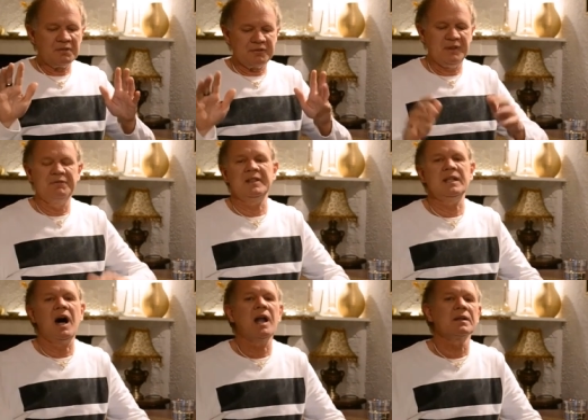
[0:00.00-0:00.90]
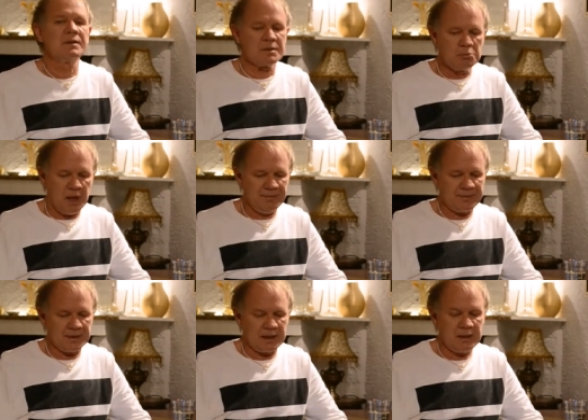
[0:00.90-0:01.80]
$50
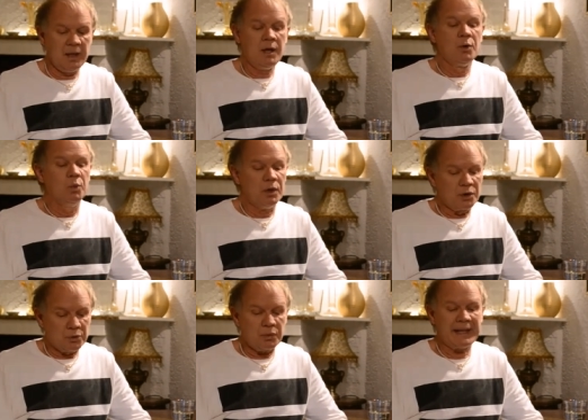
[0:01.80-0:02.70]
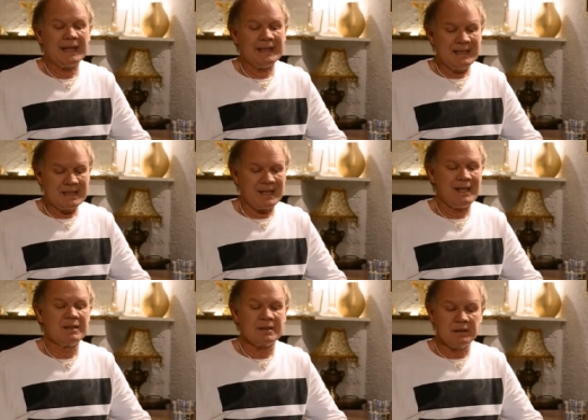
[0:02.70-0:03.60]
monthly will greatly
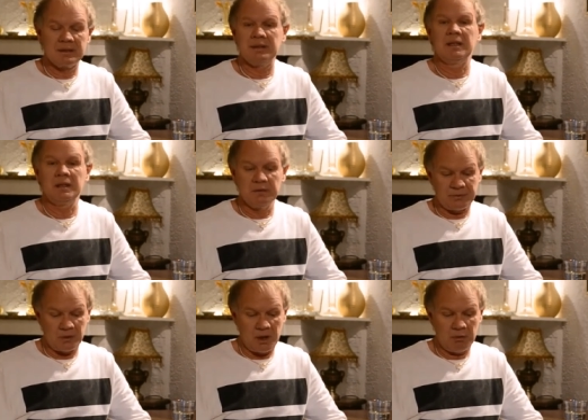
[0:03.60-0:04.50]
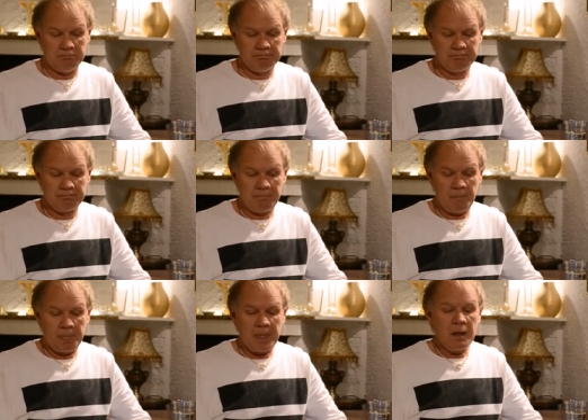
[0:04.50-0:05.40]
change the city of Rome.
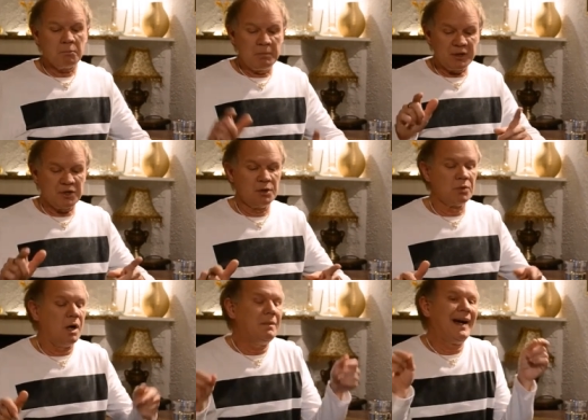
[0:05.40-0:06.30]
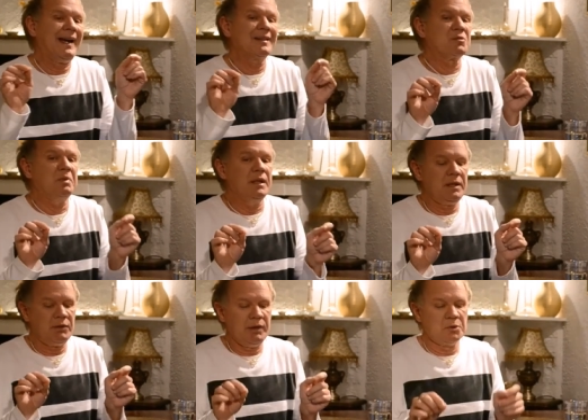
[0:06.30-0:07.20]
Mission Roma has been
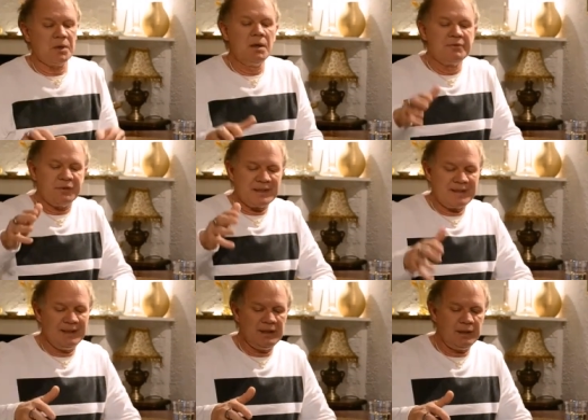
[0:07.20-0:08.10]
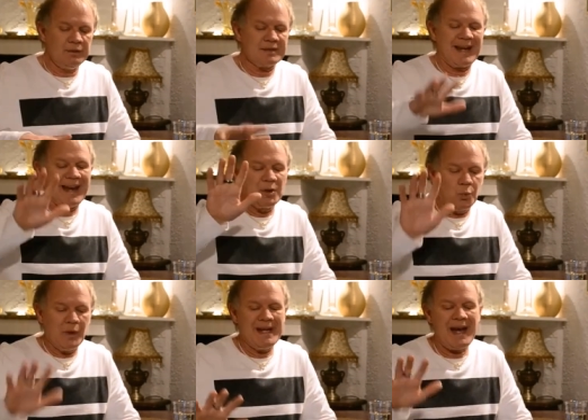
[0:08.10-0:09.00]
here in Rome for 10 years,
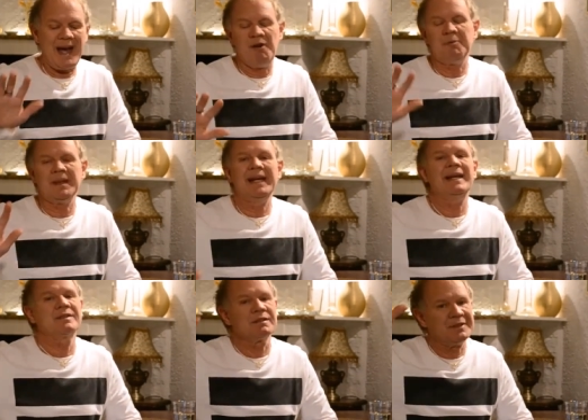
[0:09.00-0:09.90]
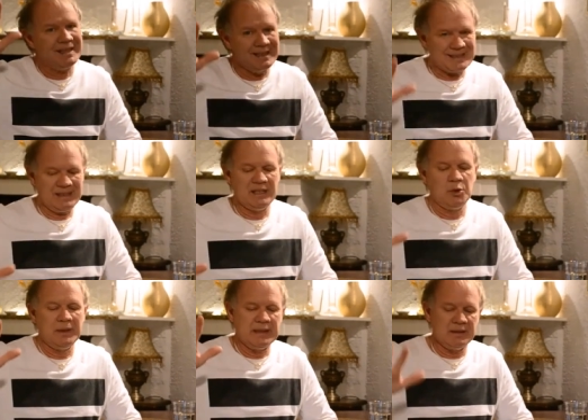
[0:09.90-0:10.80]
and we have plans of
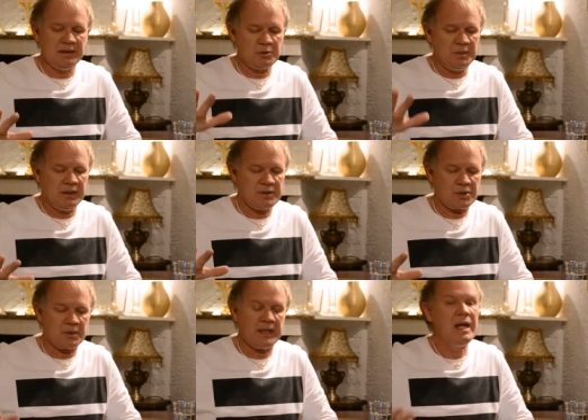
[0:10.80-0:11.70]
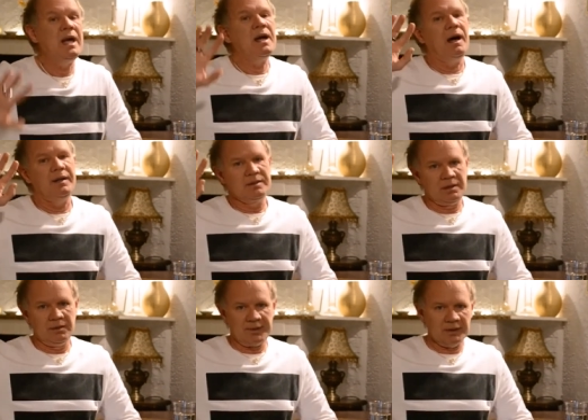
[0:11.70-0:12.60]
continuing this ministry
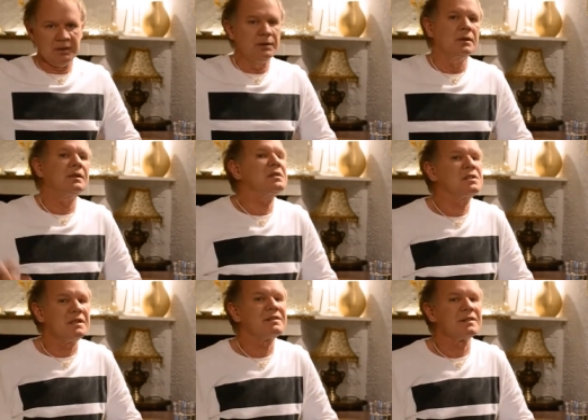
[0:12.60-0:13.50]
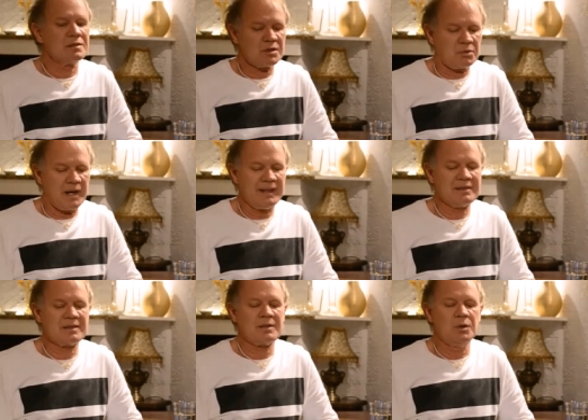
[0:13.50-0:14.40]
until the Lord Jesus
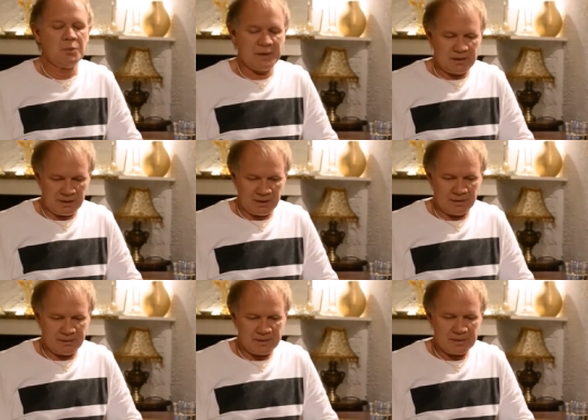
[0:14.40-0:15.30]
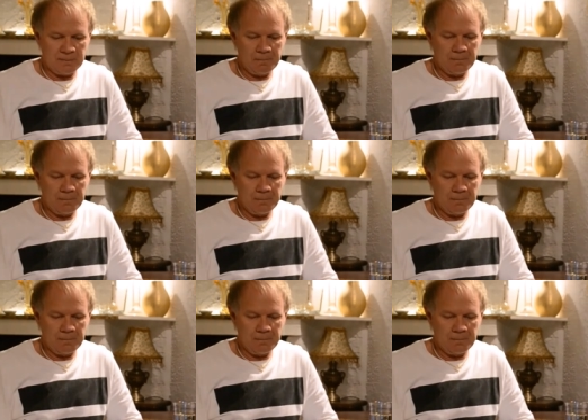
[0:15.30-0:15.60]
Christ returns.